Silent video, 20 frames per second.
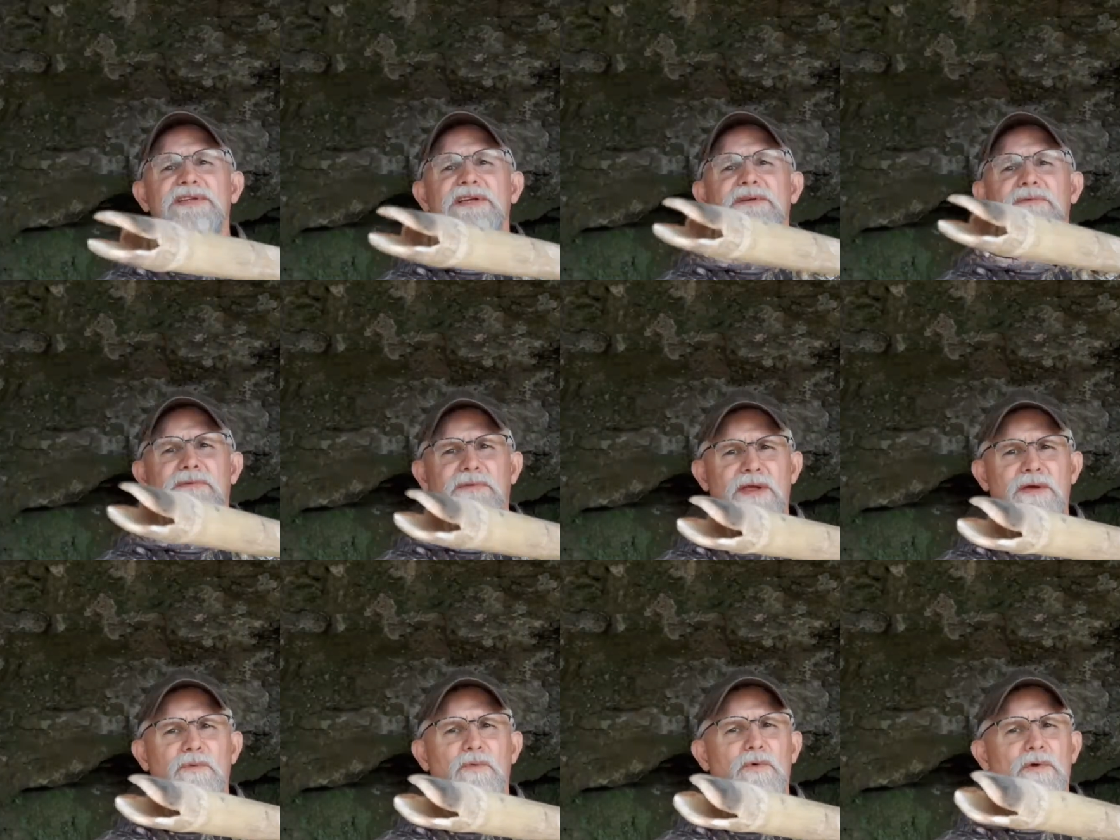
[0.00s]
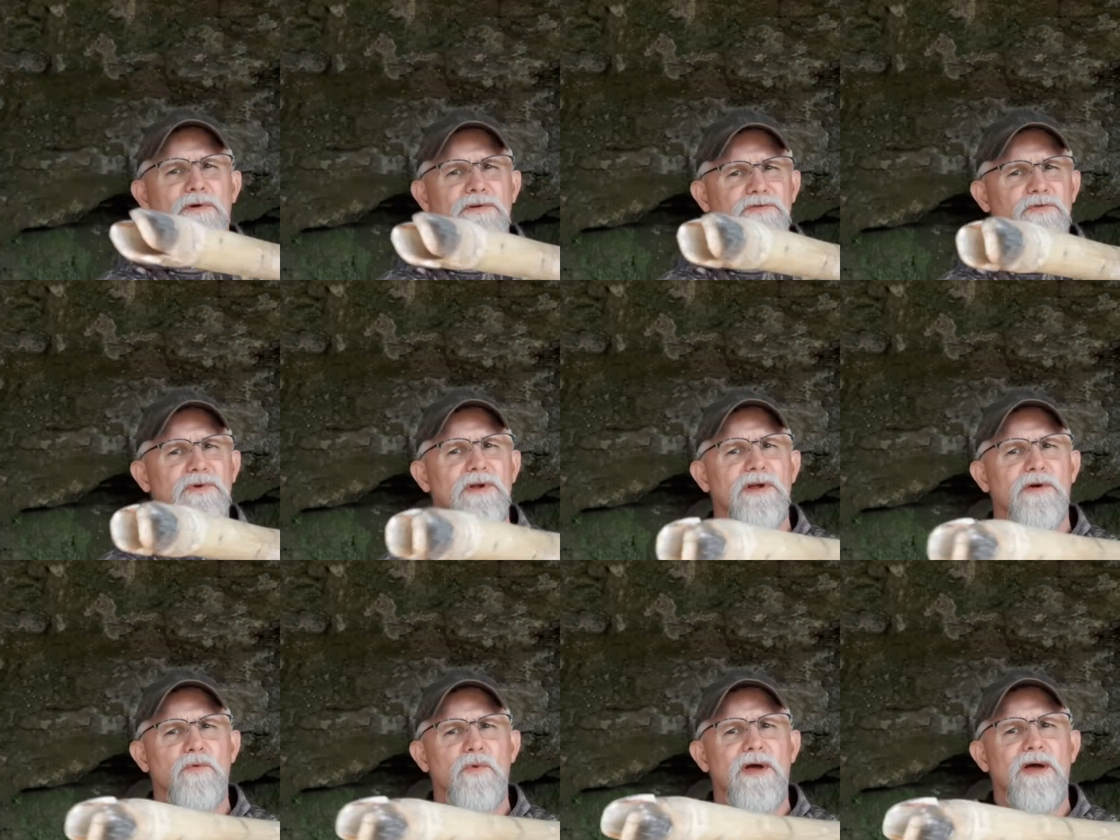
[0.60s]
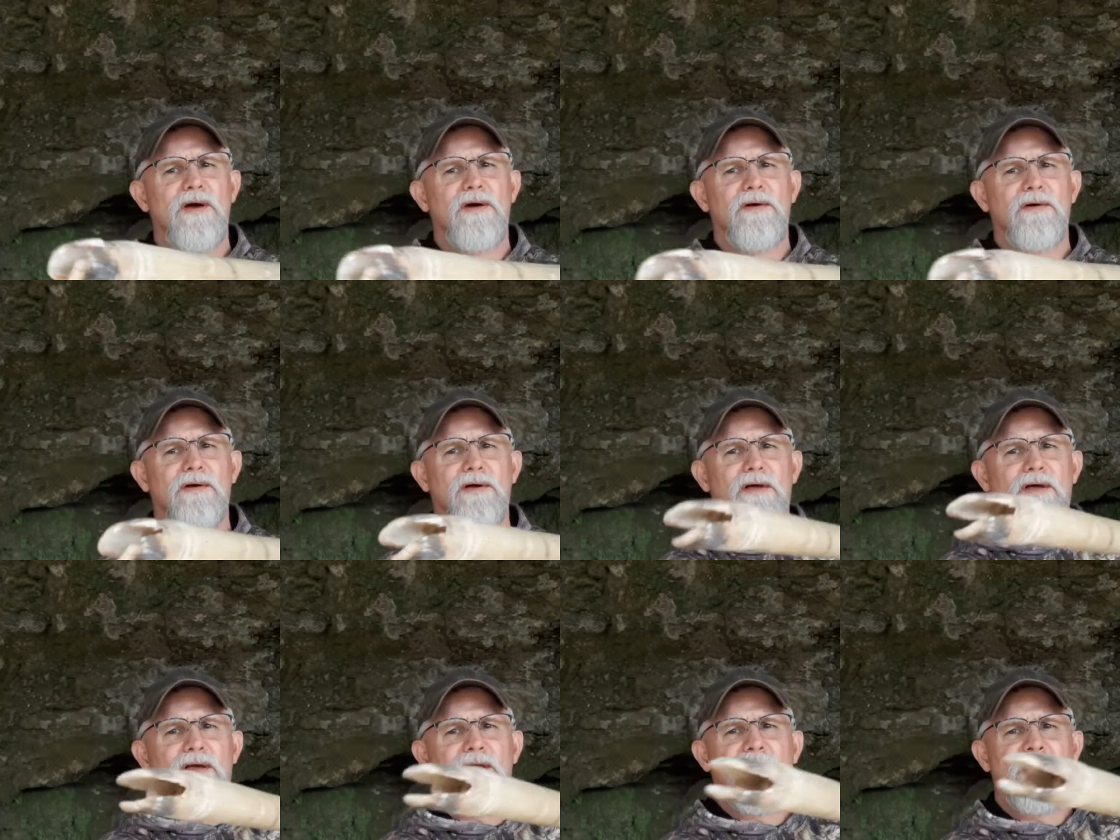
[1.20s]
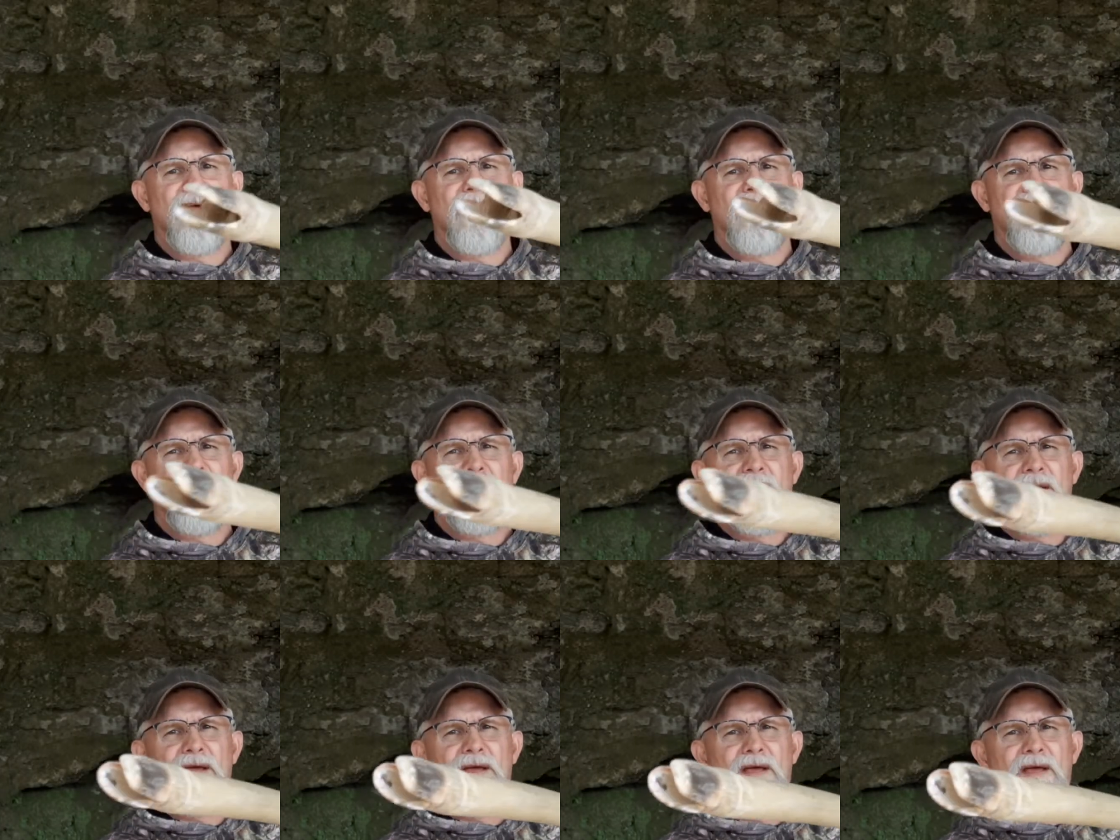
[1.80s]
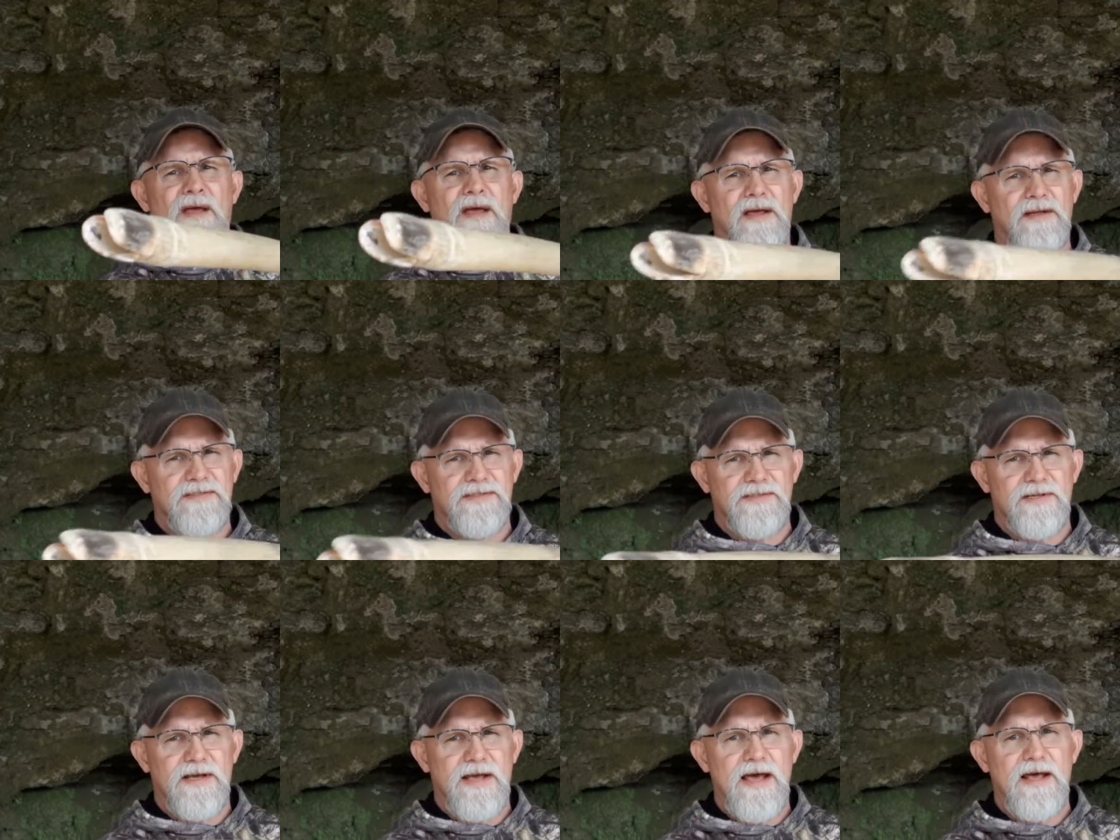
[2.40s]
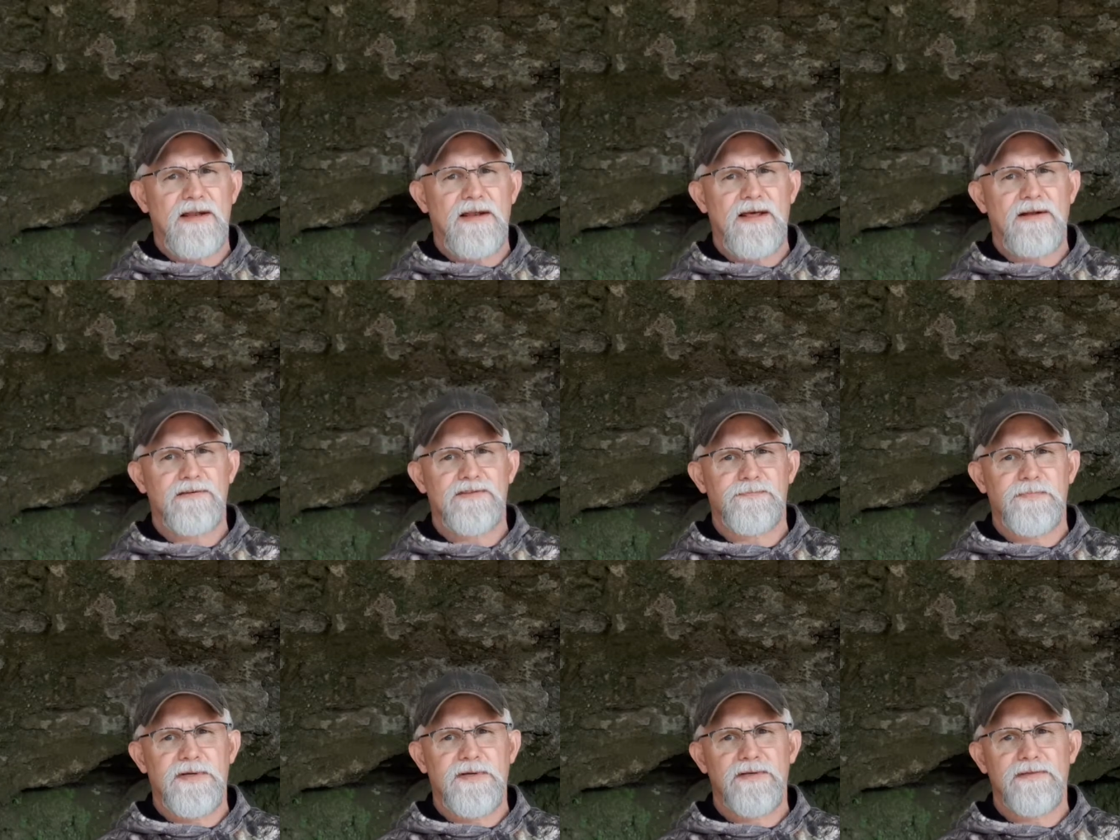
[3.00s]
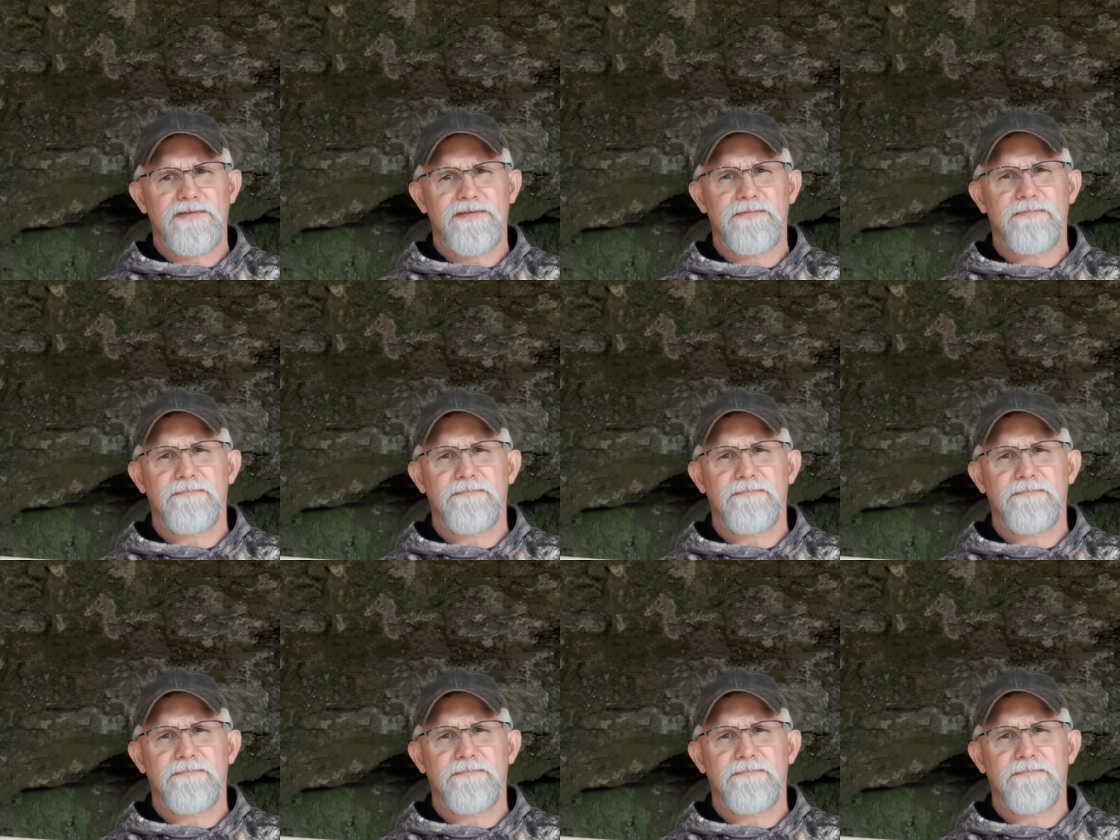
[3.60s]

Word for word: it, it works really well as the atlatl spears.